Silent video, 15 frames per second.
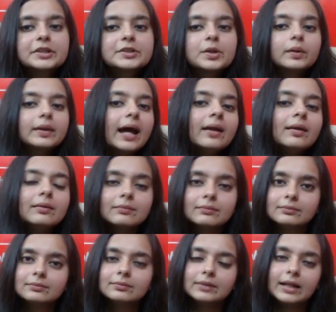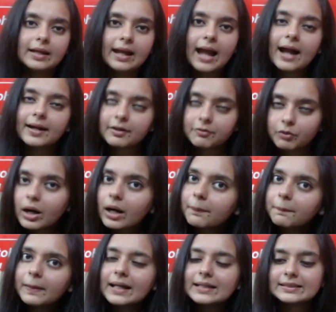So then he had a
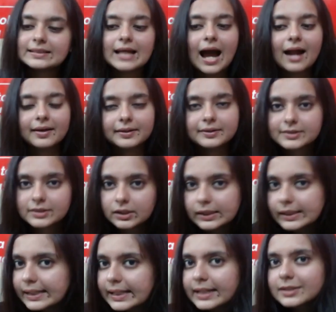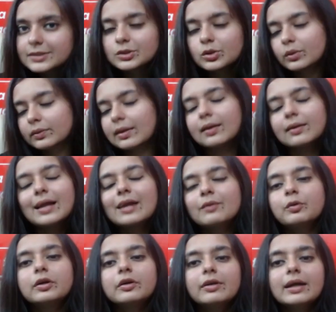workplace, he had his colleagues. So that
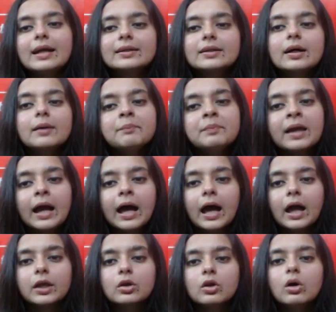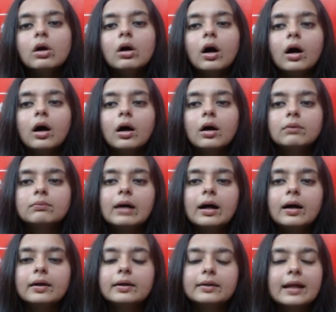would create a, you know,
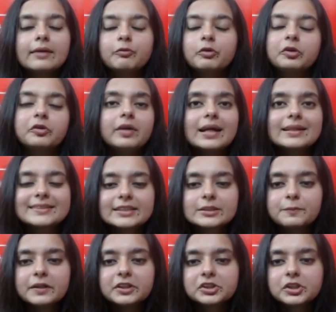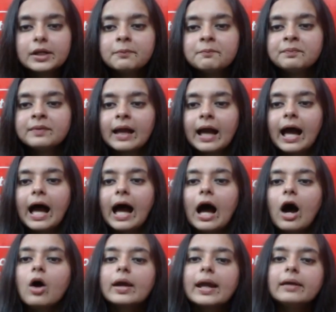that would create suspicion.
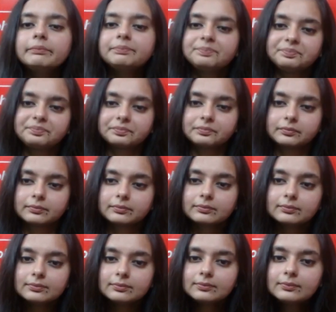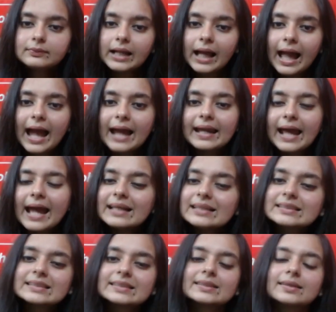Okay. And
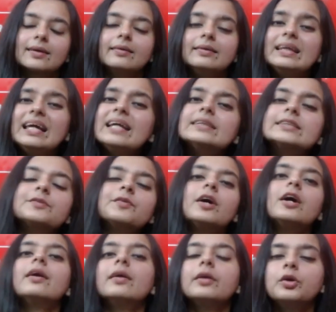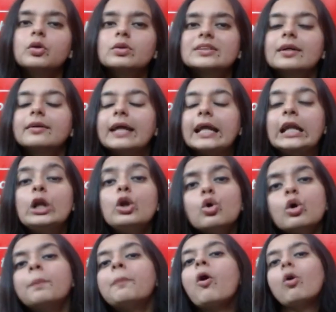hence, these were, you know, certain
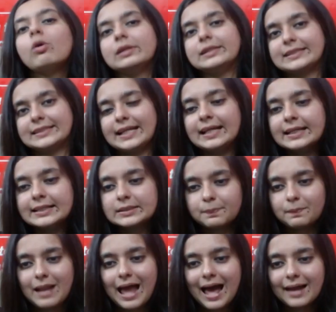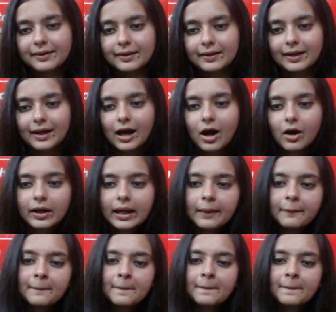loopholes in his plan. Okay.